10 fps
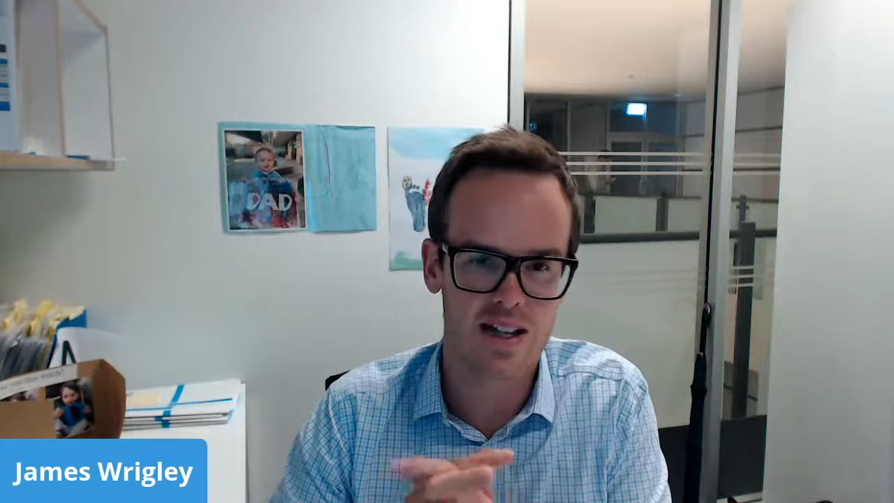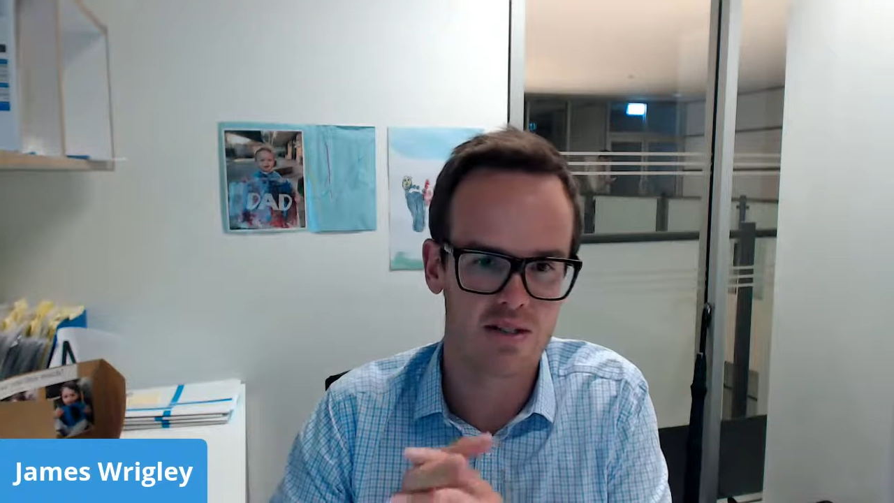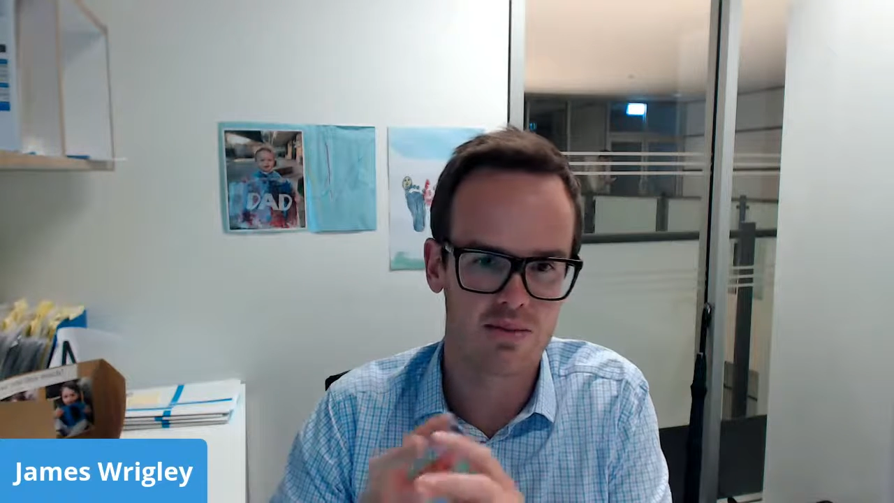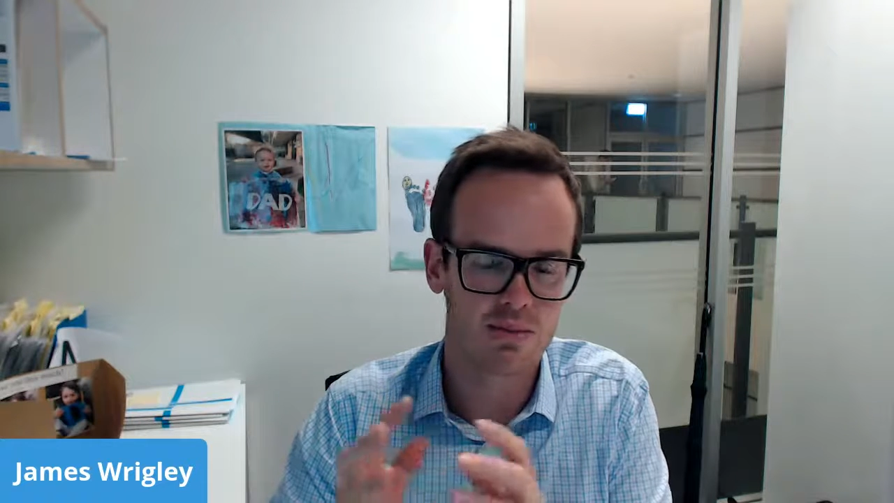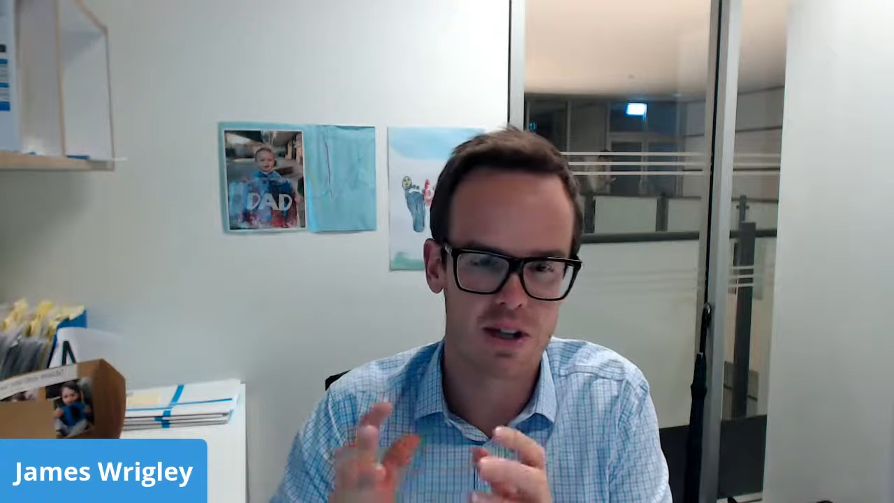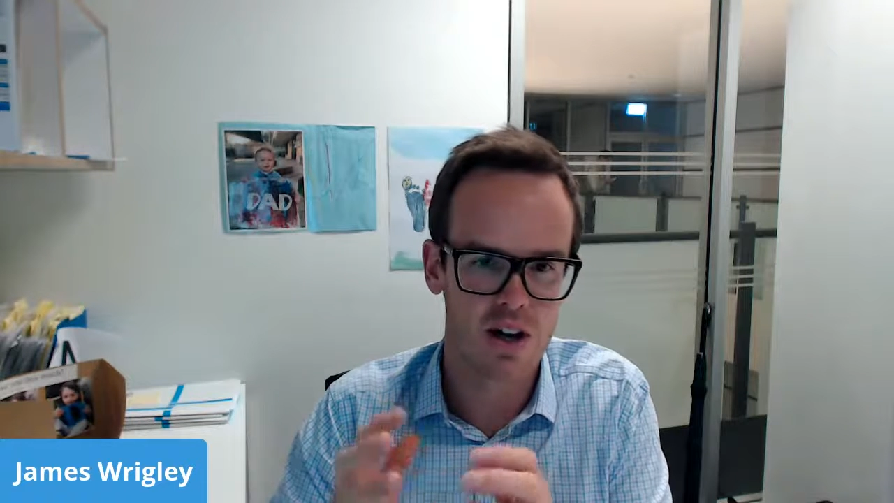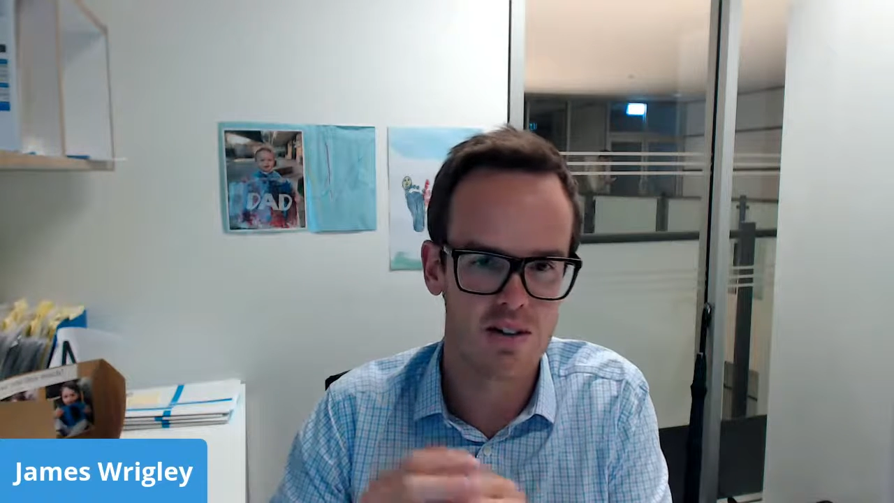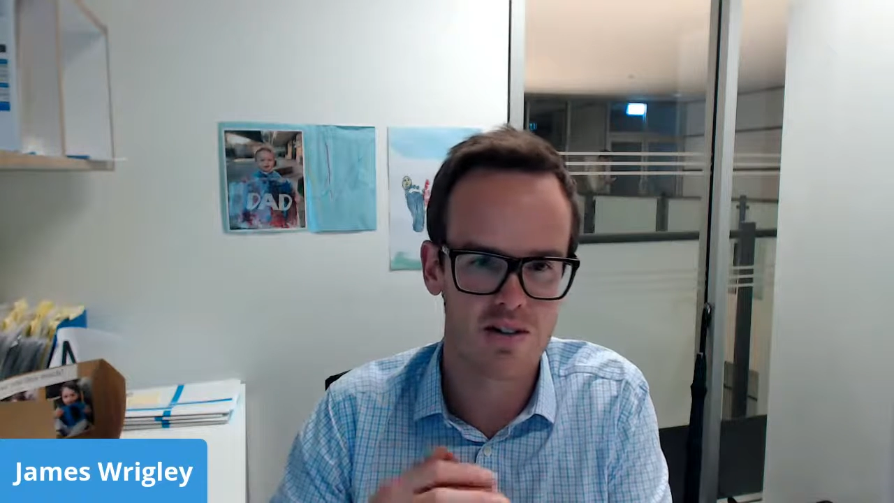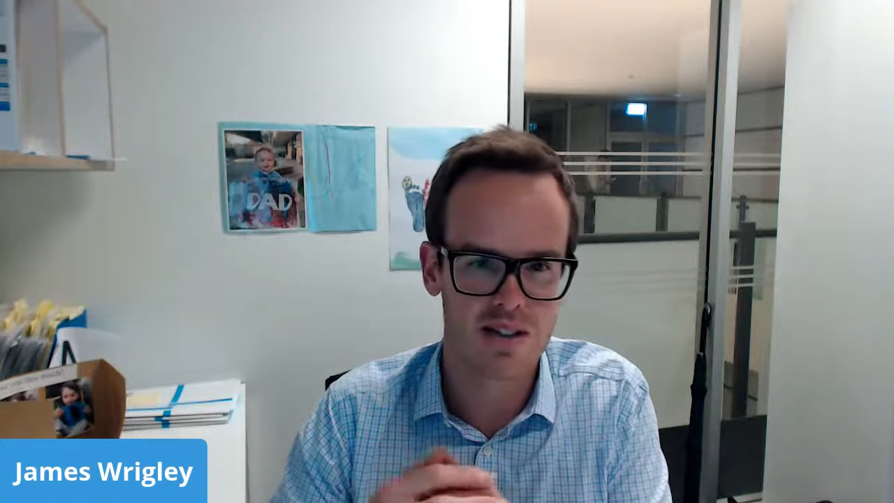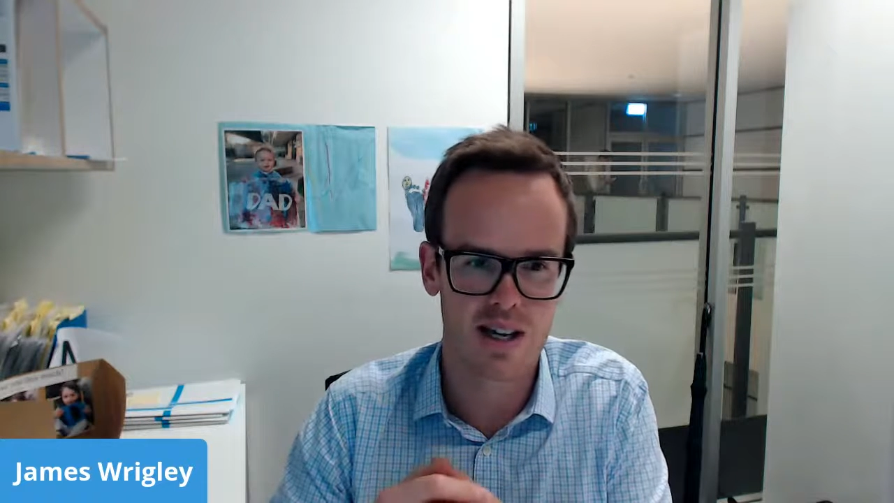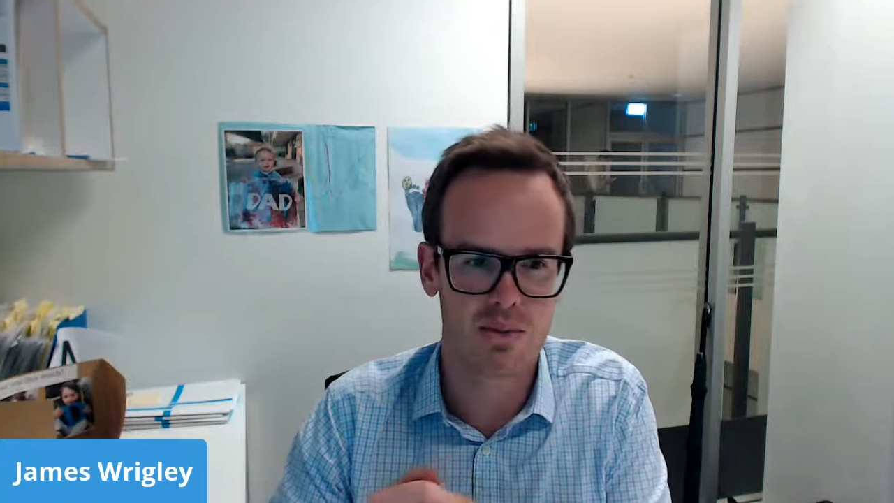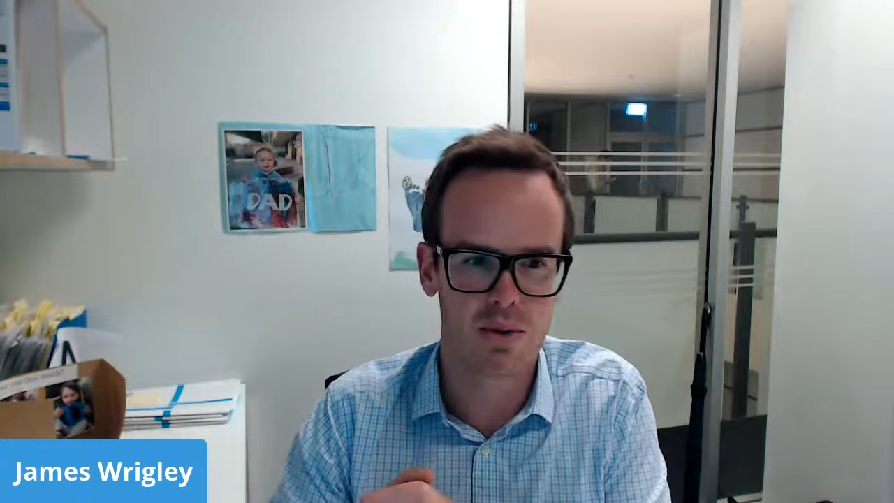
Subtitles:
this will be over at some